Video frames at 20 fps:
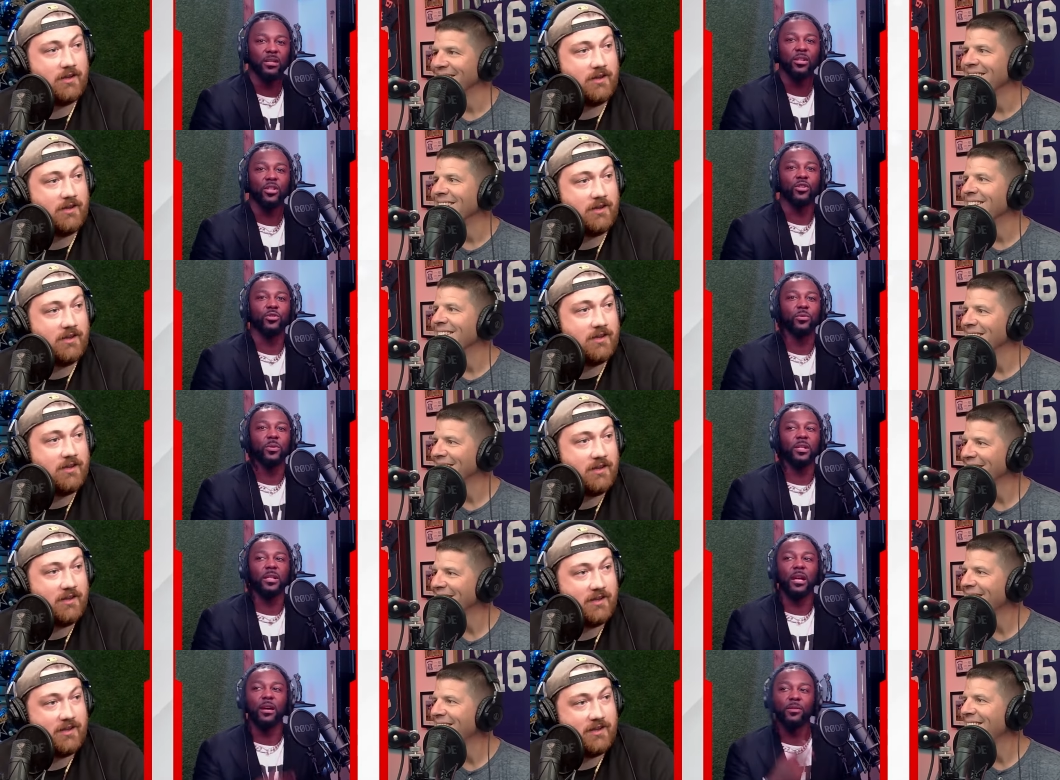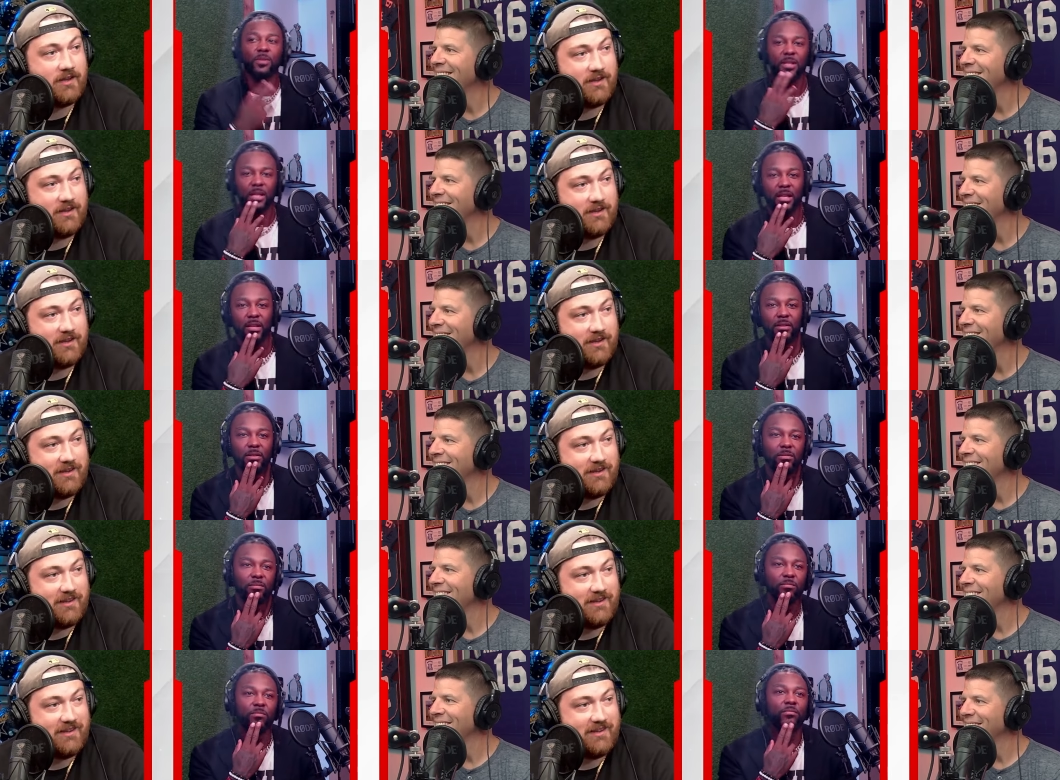Speaker 1: intrigued. I was like,
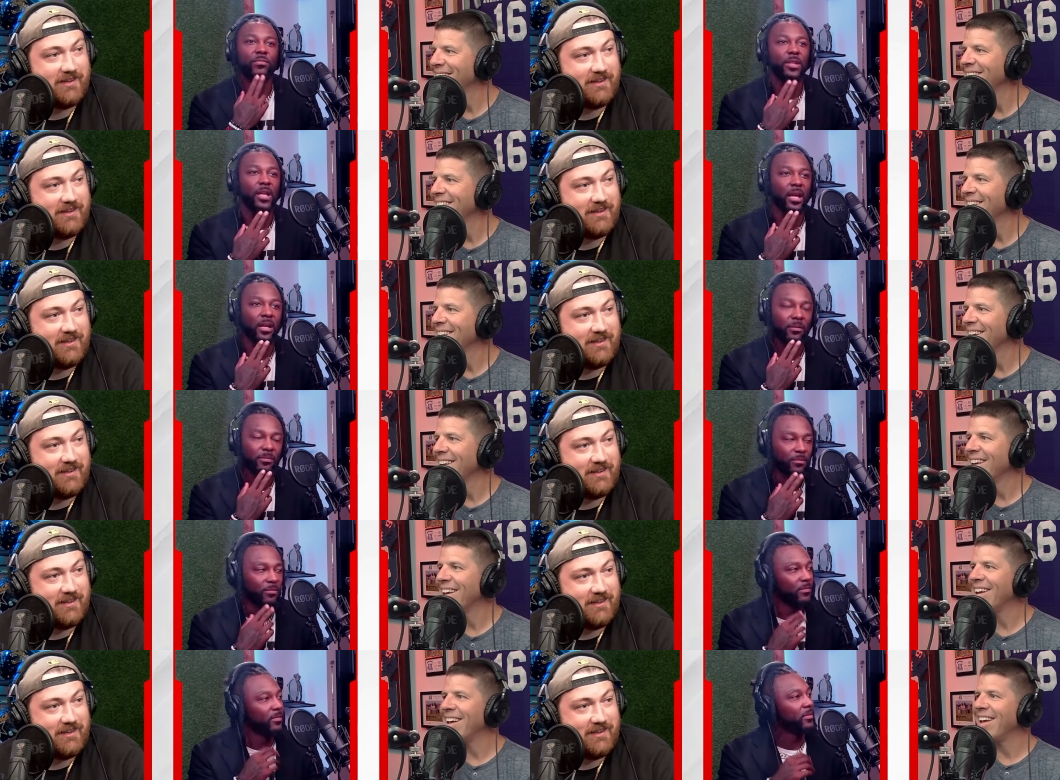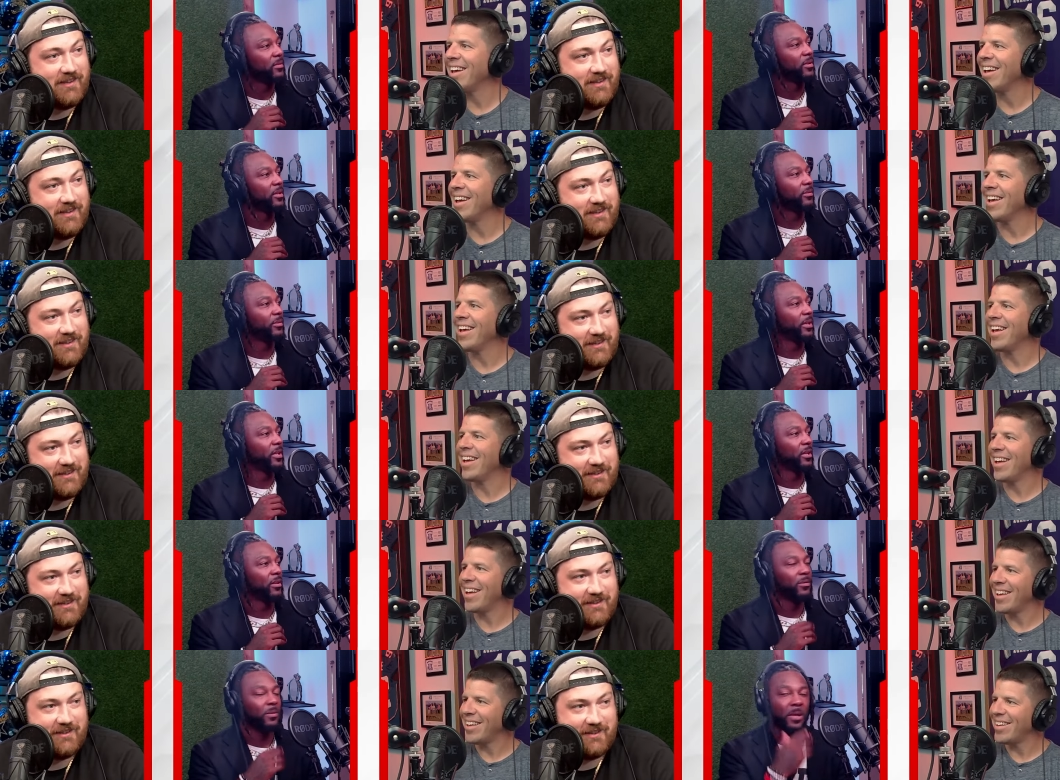okay, here we
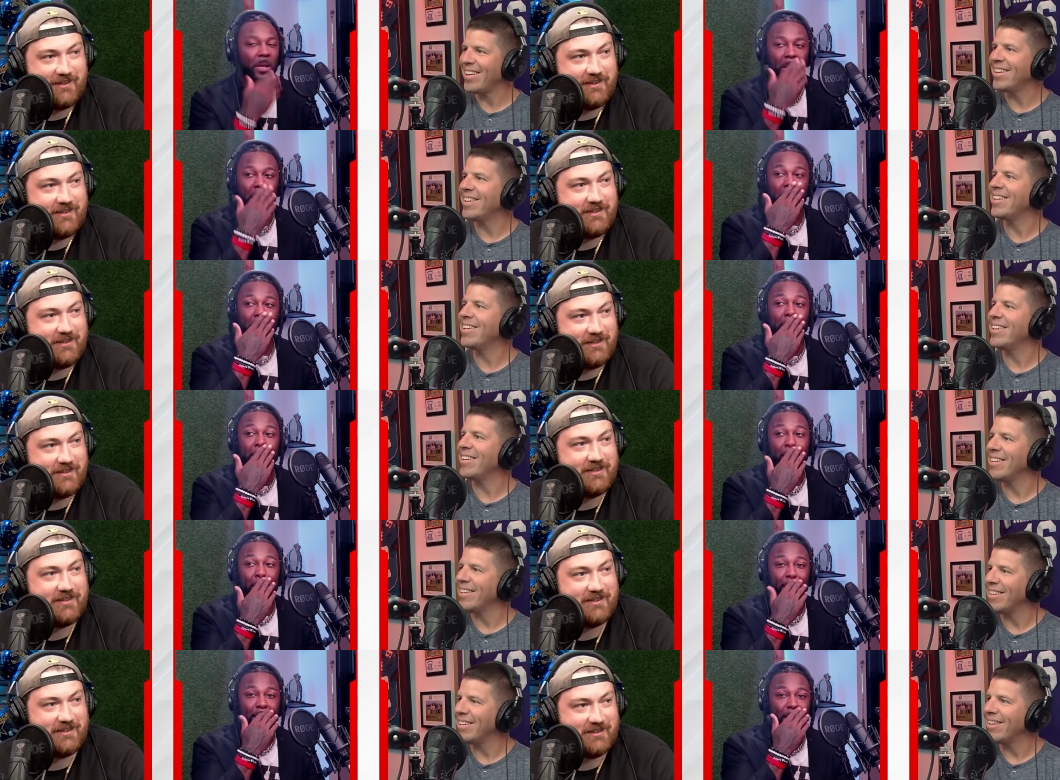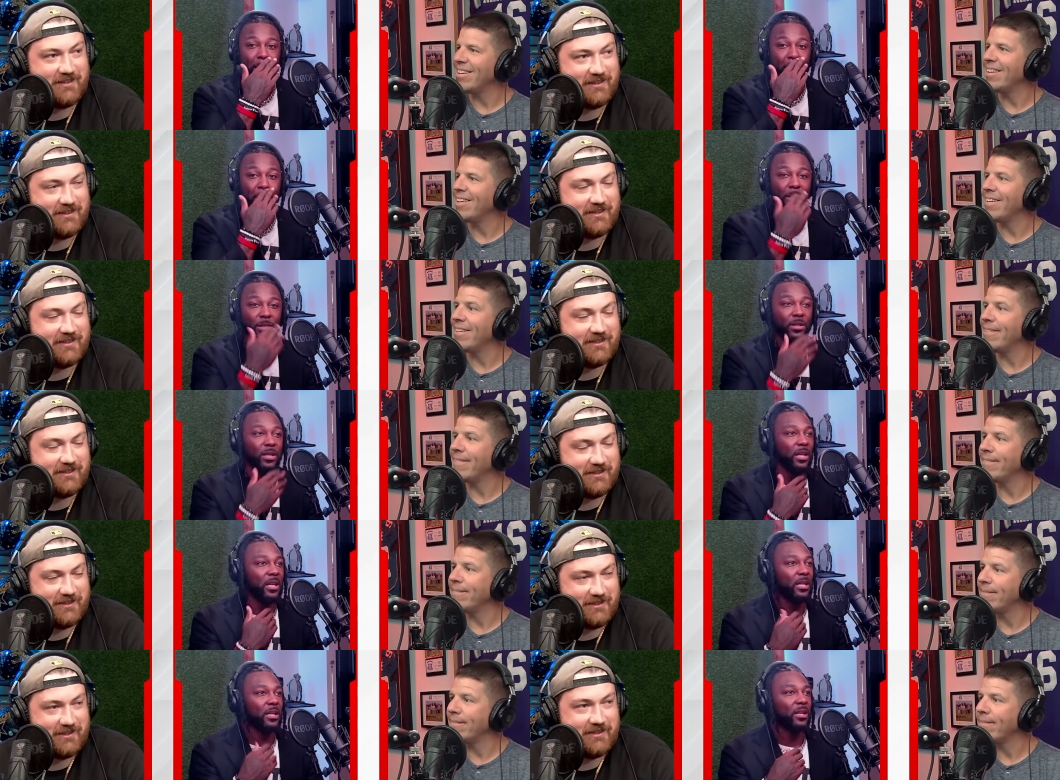go. Because like,
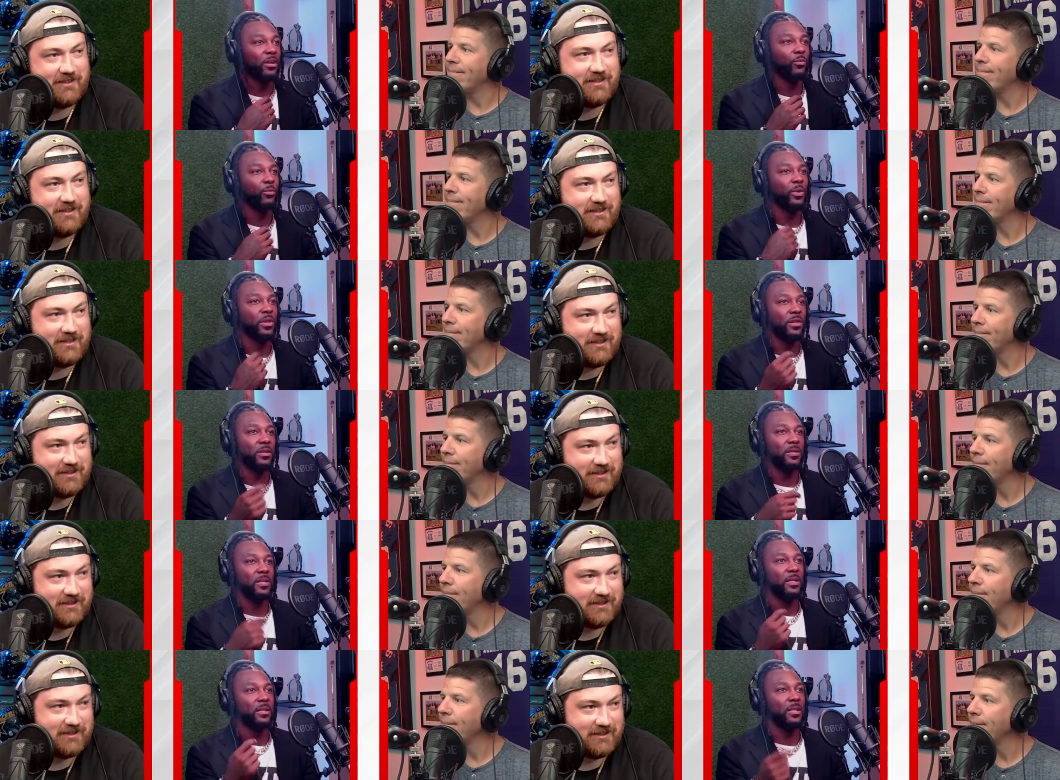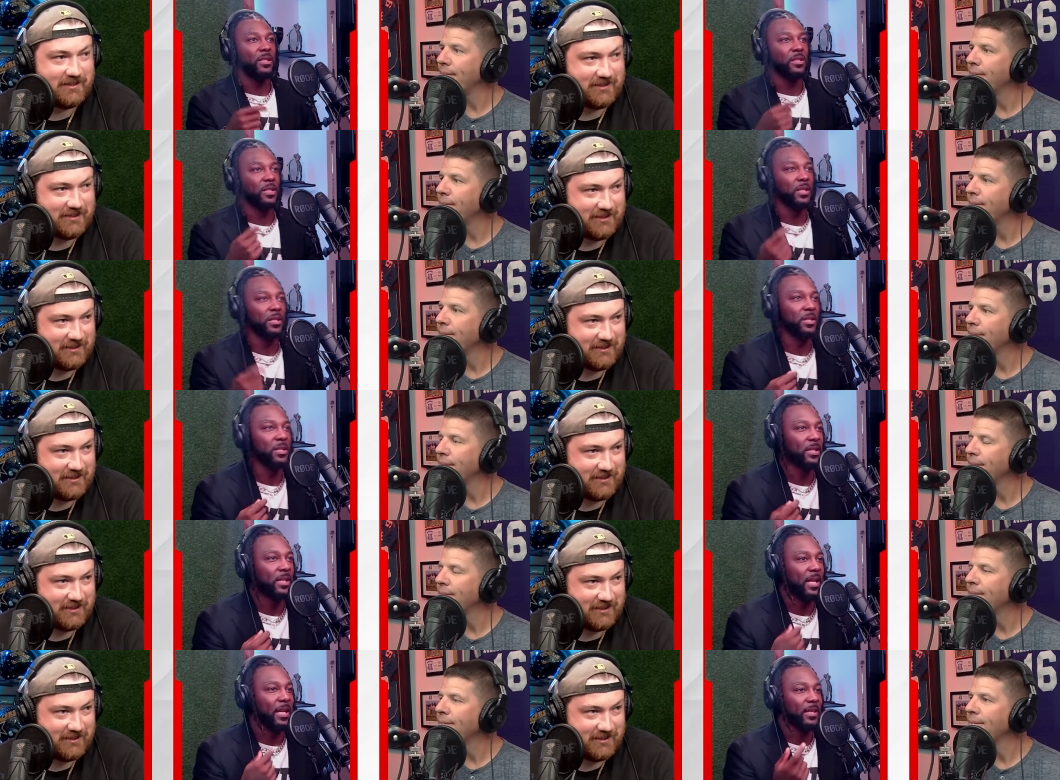and with
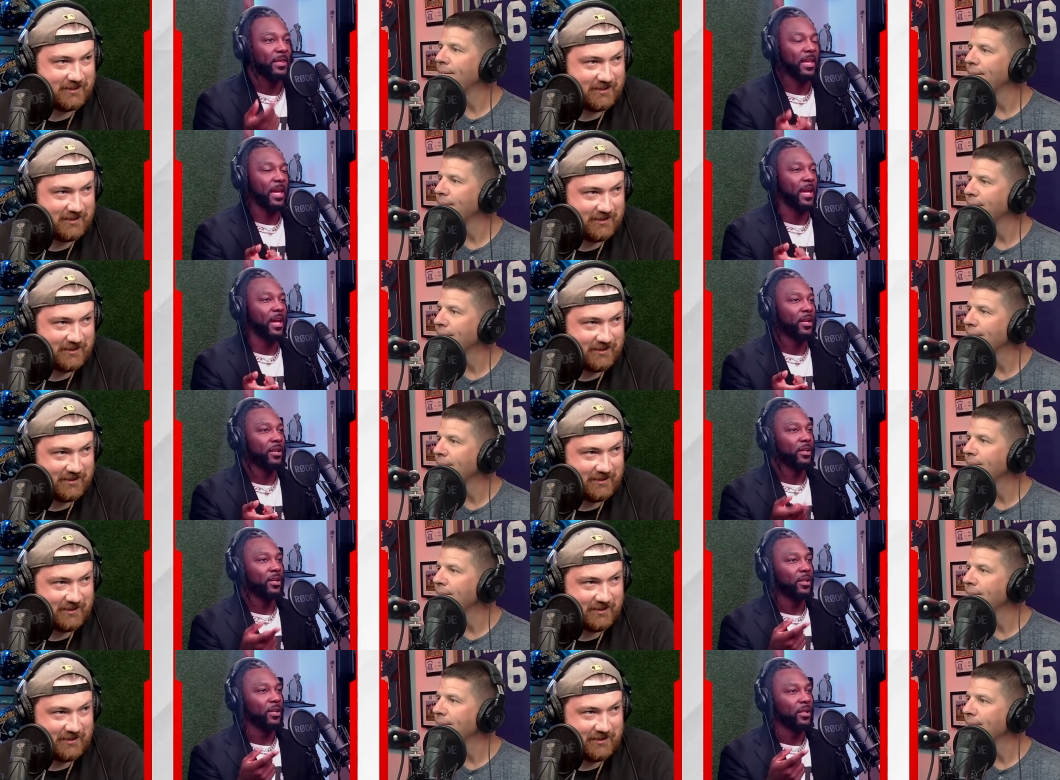decisions like that,